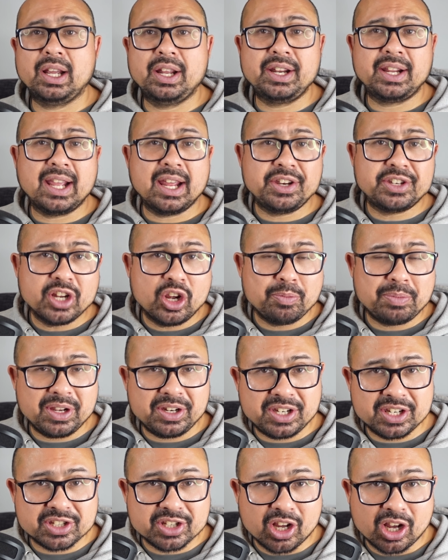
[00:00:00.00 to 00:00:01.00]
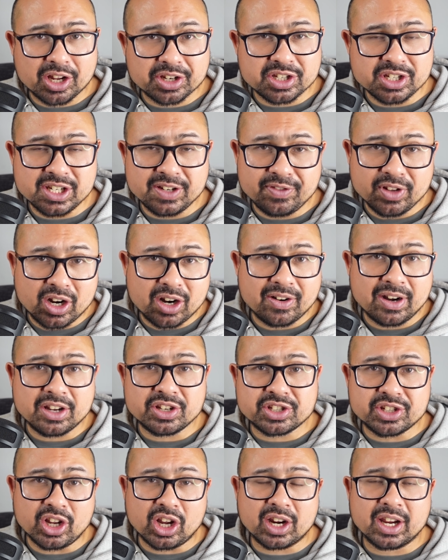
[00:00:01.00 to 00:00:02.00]
And again, don't be disheartened if they are out
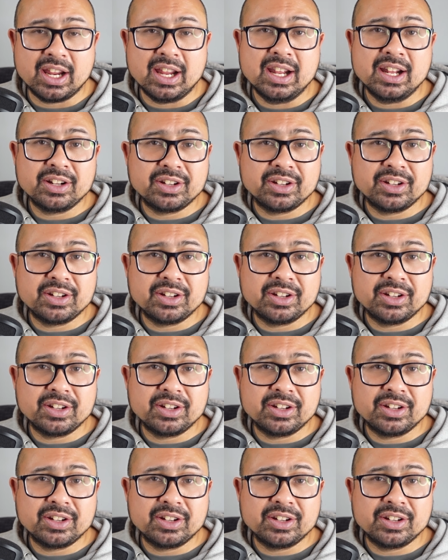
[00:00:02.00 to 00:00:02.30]
of stock.